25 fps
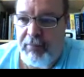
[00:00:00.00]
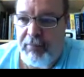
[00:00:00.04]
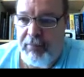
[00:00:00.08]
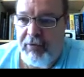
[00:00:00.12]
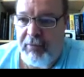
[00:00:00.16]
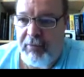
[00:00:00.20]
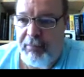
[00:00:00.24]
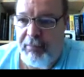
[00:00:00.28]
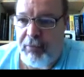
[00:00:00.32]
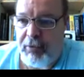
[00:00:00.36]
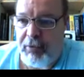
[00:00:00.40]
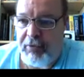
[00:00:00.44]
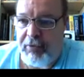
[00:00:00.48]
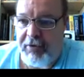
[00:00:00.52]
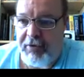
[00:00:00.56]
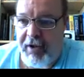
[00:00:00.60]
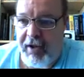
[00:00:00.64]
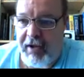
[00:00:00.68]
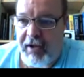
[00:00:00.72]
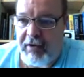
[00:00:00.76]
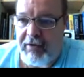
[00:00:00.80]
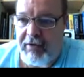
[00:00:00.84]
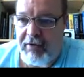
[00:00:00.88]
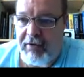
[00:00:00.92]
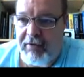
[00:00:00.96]
Some poor
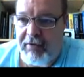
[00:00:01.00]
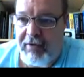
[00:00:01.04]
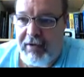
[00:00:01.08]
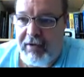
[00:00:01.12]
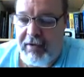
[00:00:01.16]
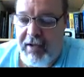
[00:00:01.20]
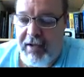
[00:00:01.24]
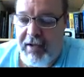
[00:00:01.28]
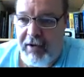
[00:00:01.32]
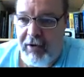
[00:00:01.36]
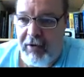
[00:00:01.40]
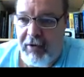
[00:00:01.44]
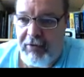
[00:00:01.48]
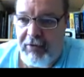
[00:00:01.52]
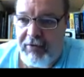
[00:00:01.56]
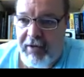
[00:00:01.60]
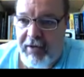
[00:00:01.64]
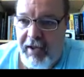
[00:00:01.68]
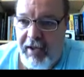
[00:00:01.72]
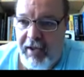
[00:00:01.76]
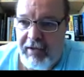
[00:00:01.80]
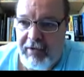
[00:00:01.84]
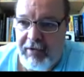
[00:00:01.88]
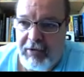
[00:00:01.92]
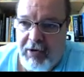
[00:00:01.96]
scientist, he got all
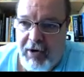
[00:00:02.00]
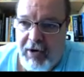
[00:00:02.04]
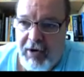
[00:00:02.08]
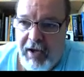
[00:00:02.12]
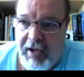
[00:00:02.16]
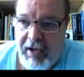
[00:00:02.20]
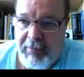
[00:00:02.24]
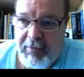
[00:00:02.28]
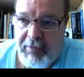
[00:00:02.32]
sad and cried